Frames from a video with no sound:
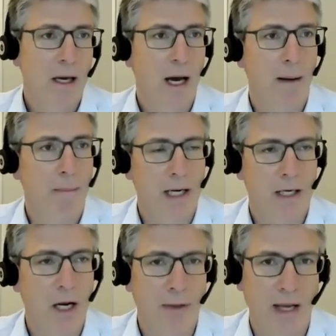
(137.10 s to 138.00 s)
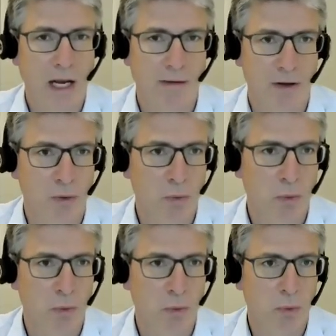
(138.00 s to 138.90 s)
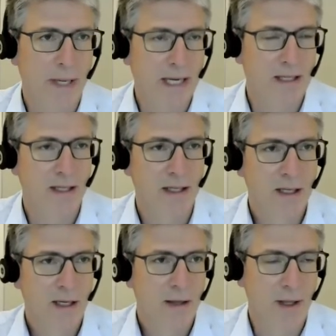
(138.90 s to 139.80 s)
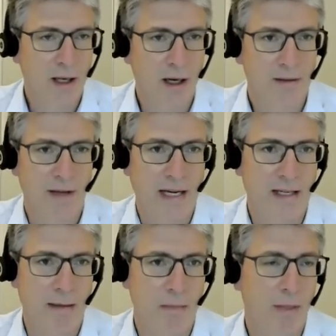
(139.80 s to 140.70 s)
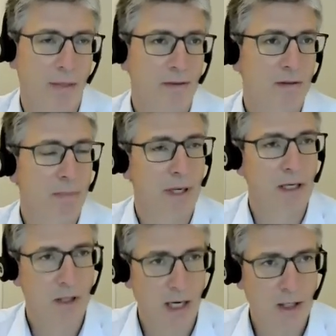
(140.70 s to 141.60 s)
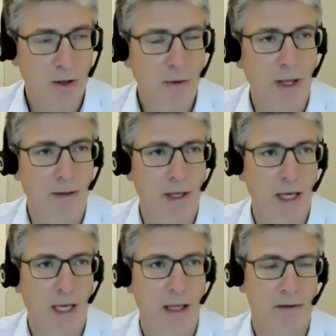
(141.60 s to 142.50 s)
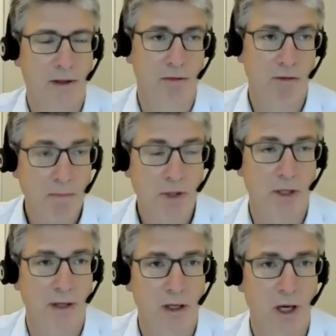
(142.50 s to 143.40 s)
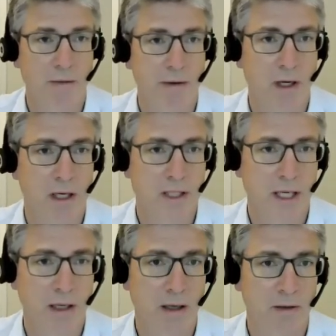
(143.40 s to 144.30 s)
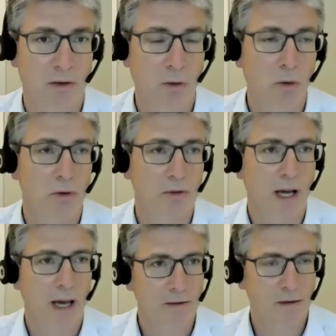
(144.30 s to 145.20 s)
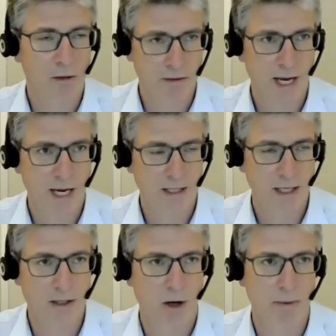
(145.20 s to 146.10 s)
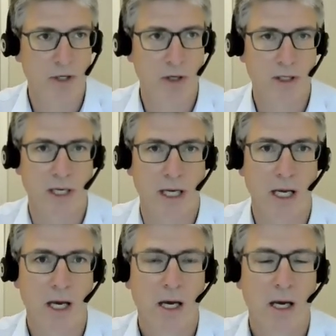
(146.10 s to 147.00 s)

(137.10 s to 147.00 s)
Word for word: um, and I don't think any of us would want to repeat the last 18 months. But I, I do think the disruption that COVID-19 has caused has created an opportunity